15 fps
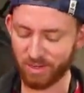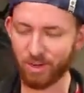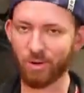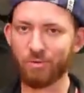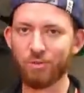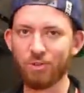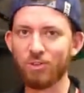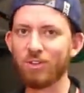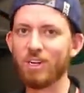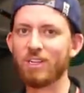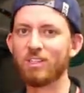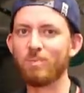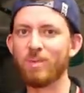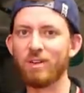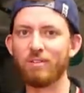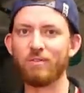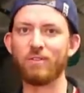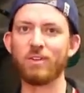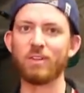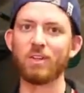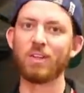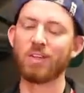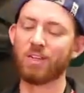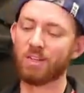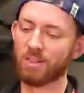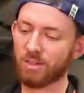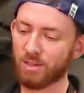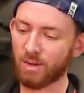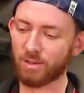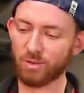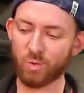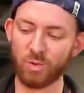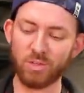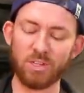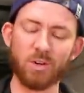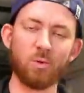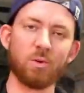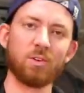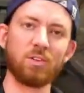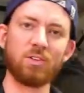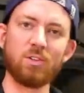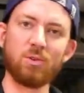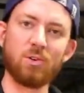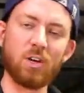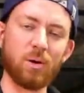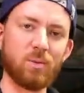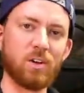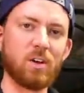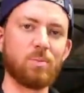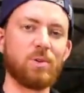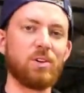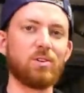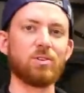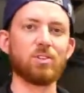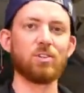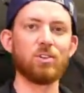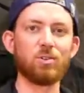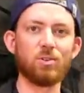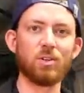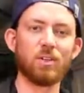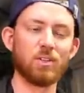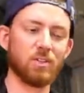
hopefully you guys benefit. The other ones I want to do coming up here soon